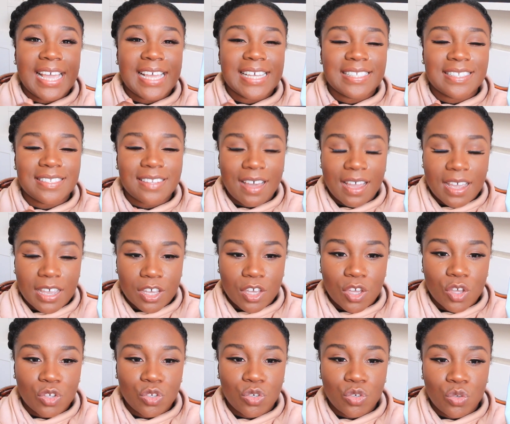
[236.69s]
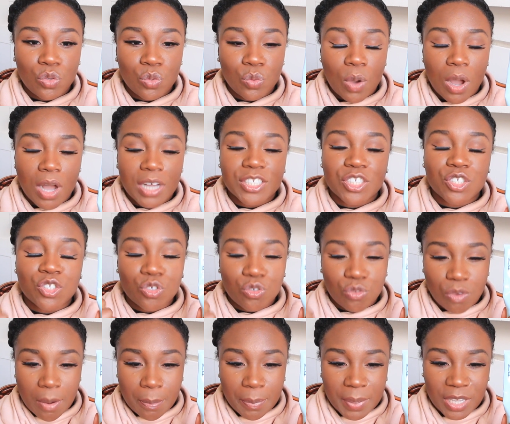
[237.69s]
It's like you are
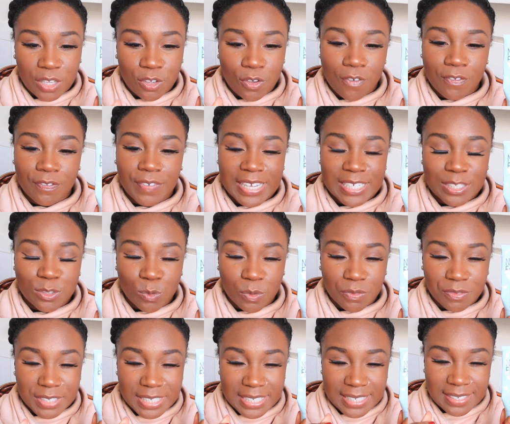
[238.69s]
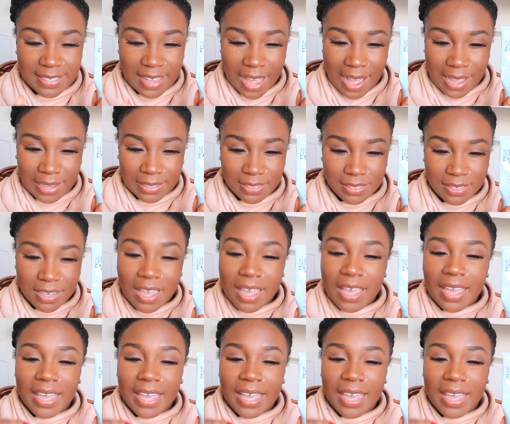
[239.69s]
scrubbing your face with sand.